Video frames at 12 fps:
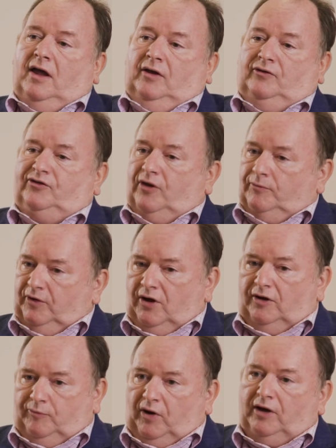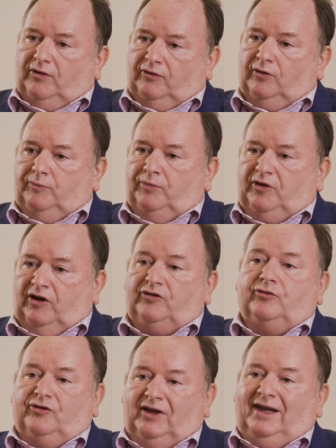some kind of breakthrough
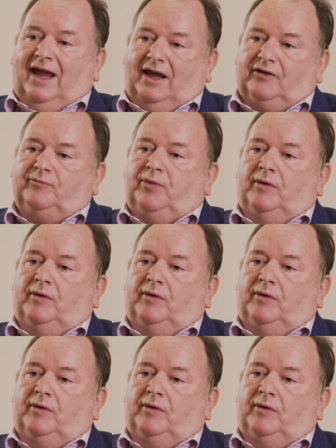potential to get